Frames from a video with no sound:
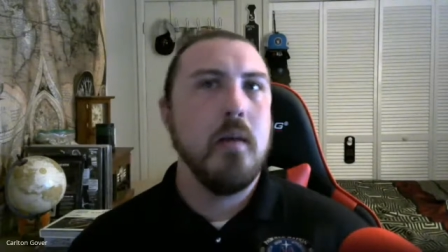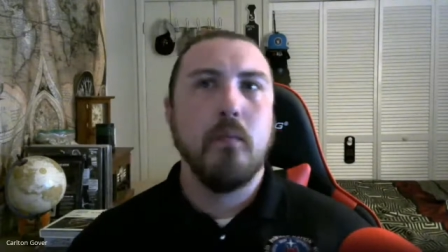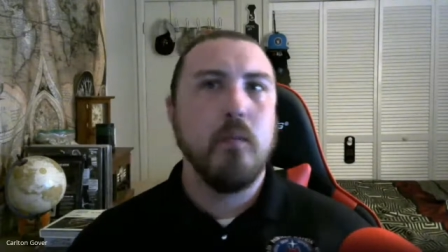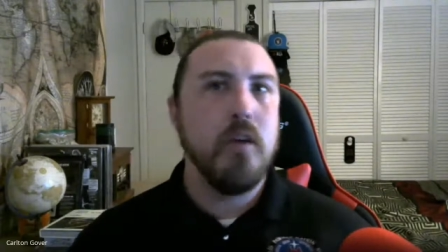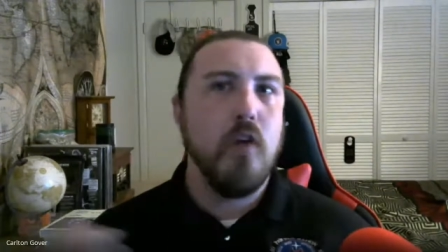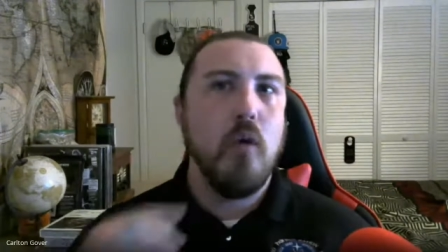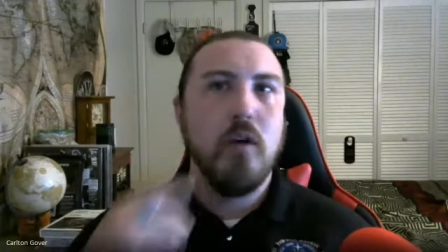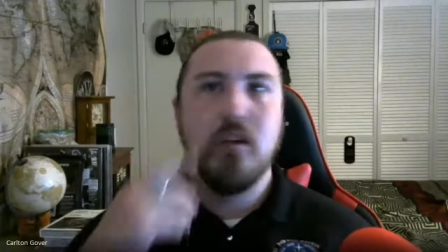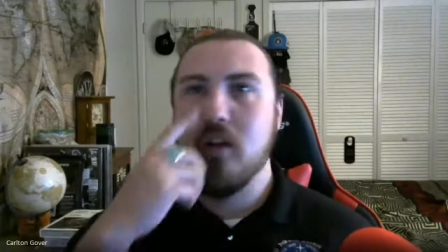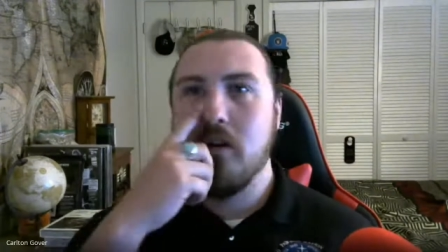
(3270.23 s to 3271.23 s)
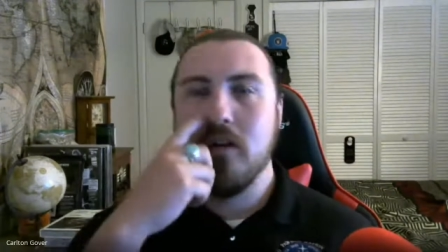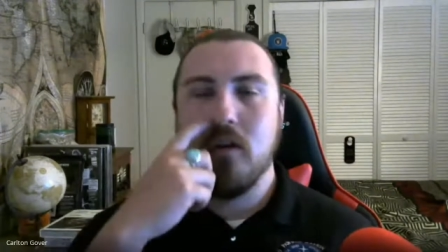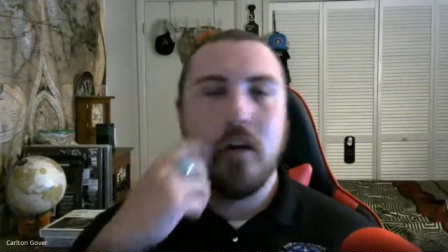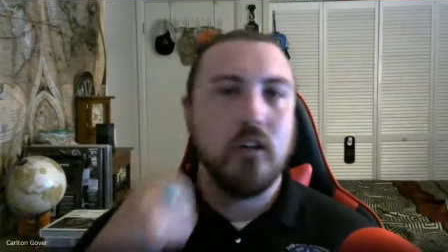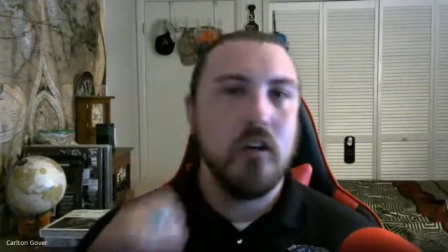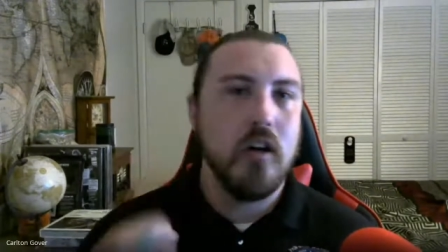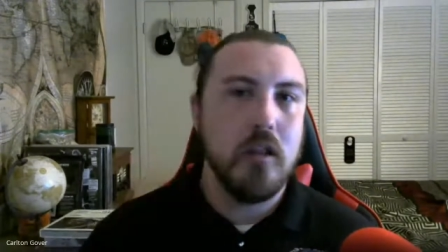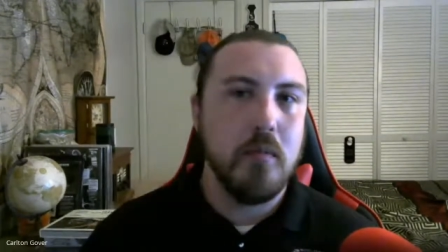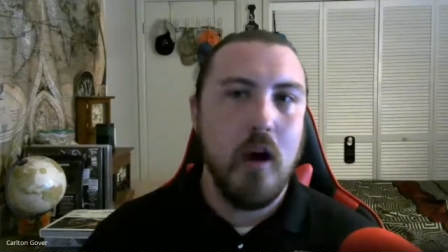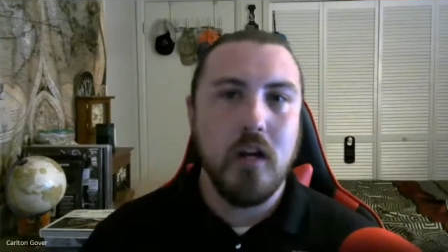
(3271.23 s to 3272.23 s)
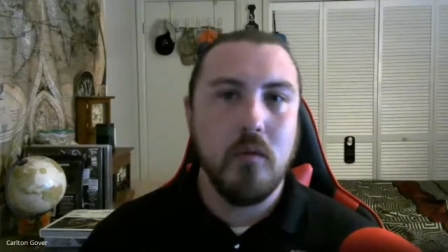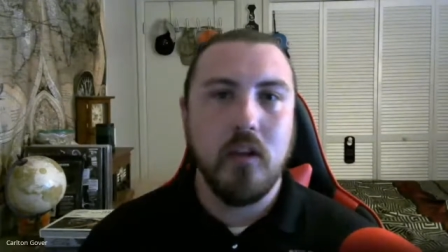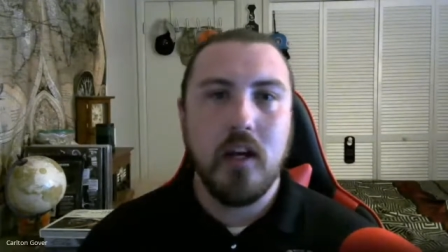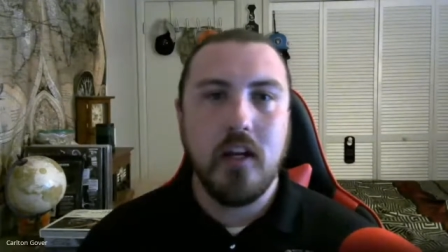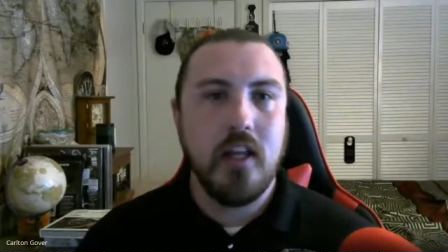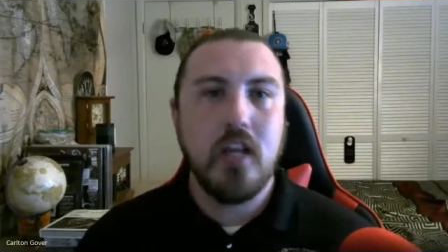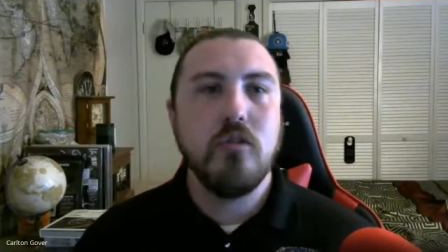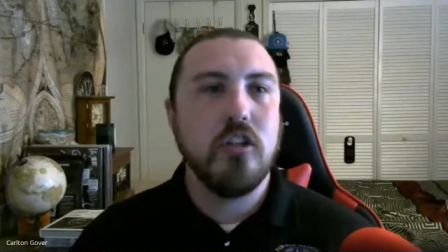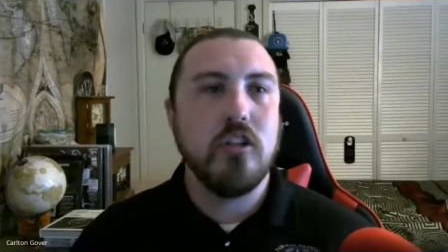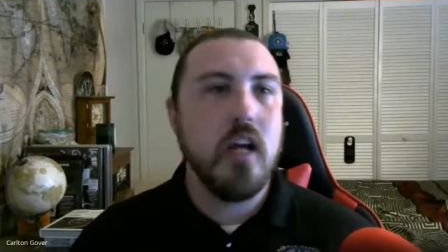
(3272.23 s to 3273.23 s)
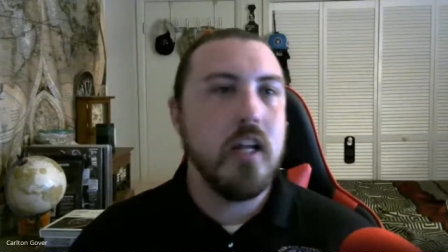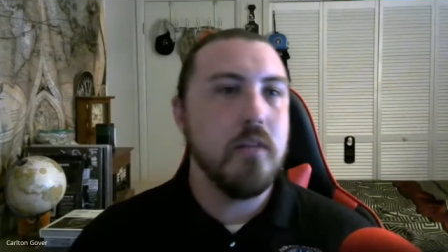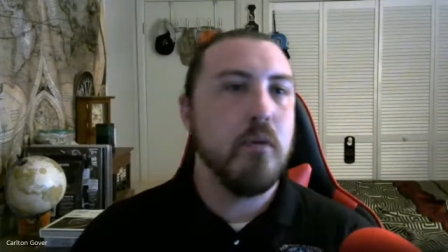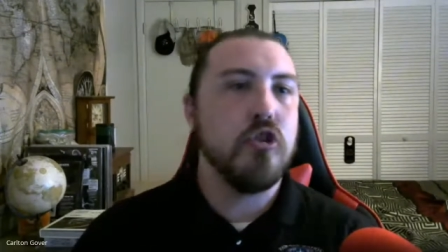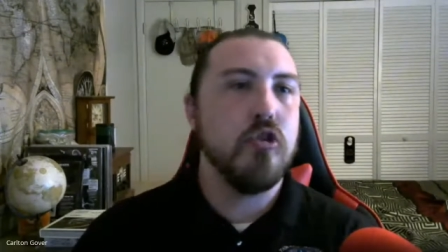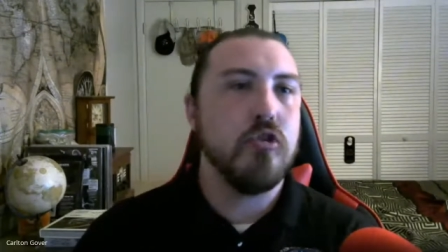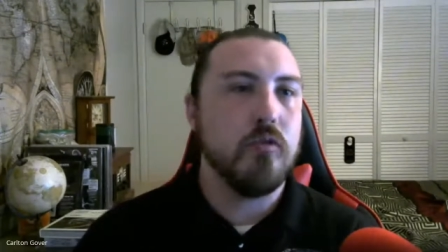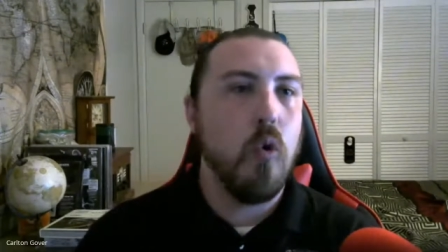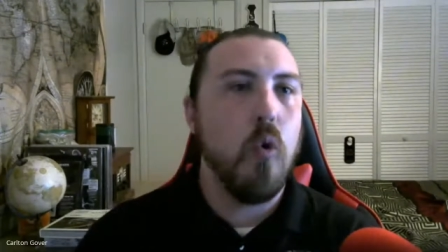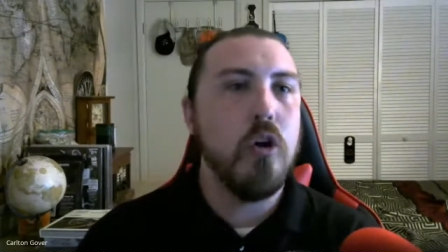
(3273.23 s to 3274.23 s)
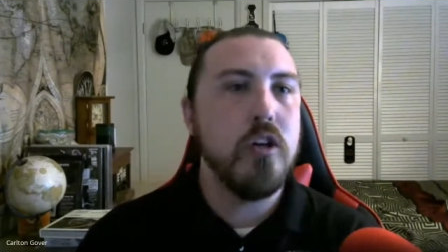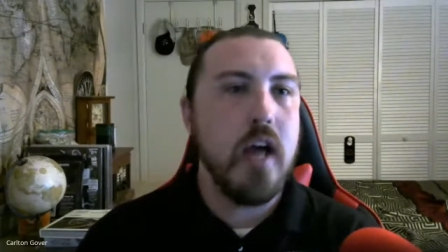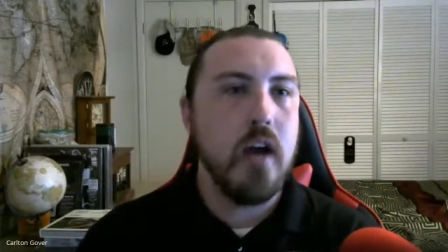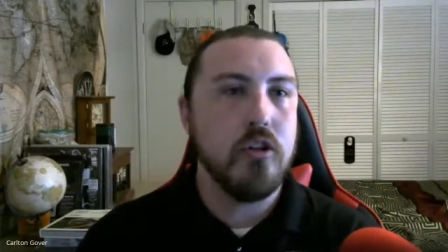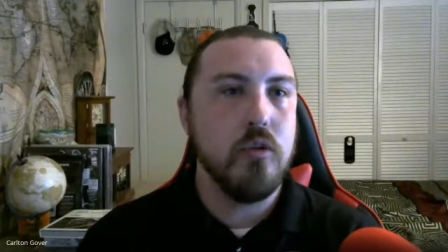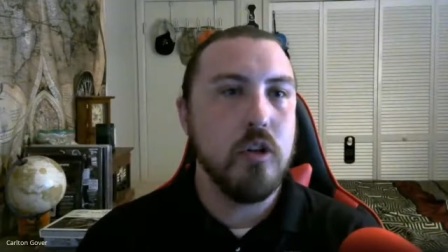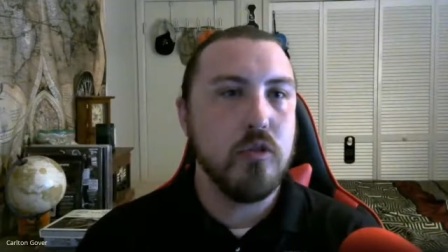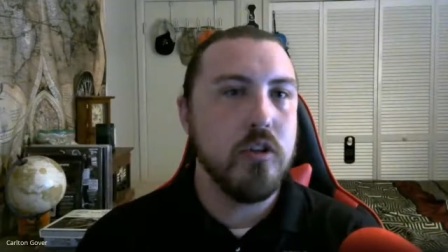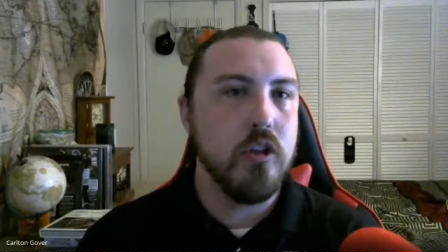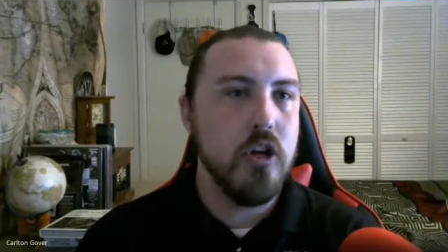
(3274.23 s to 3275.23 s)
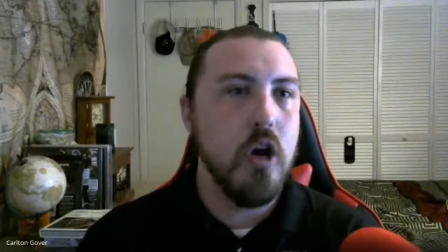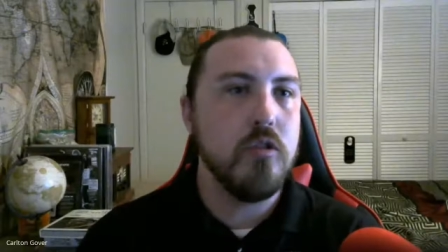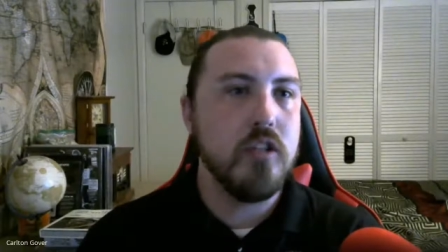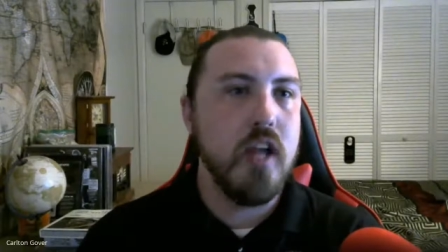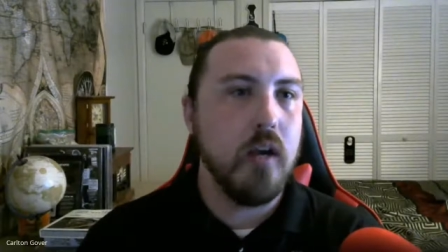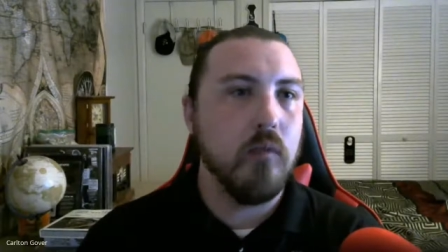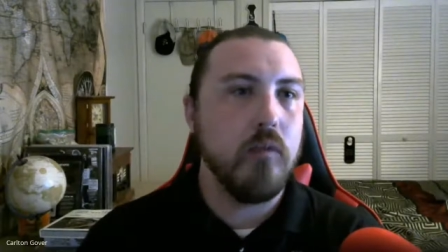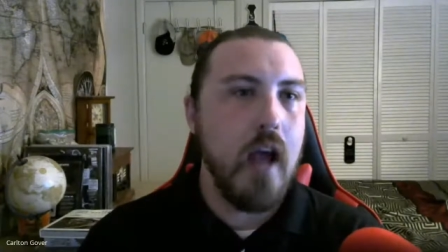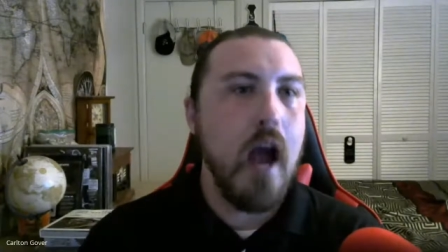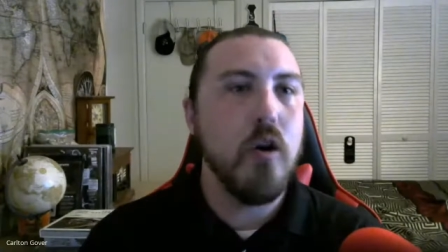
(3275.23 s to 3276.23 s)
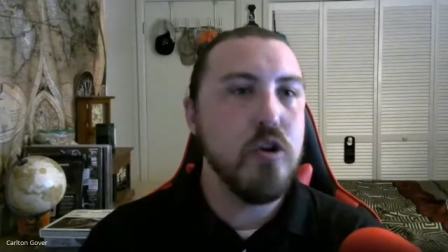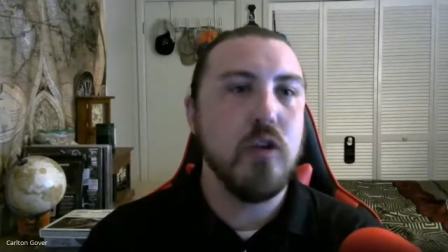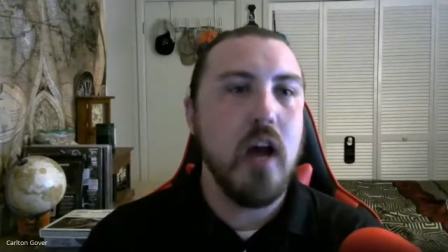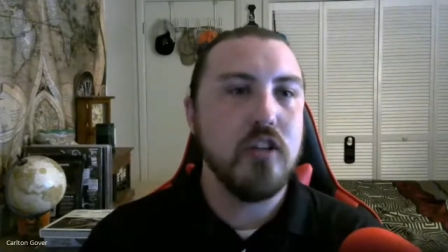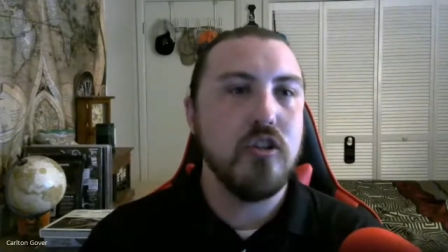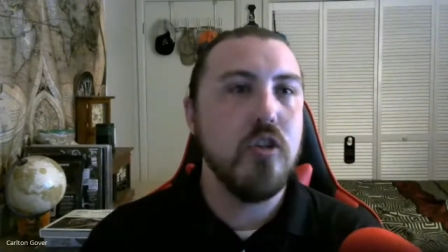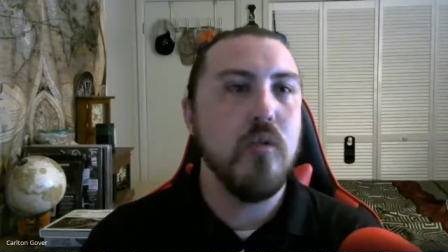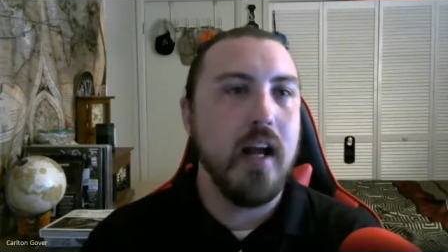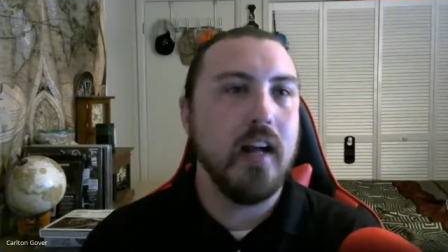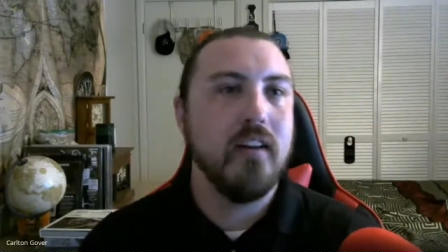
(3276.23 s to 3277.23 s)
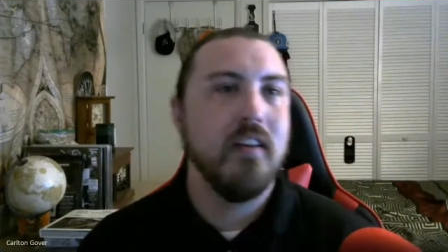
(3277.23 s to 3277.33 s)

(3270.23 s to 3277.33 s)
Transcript: we've always known the arikara and the pawnee related they used to send bushels of corn down to us with a note saying how are you guys doing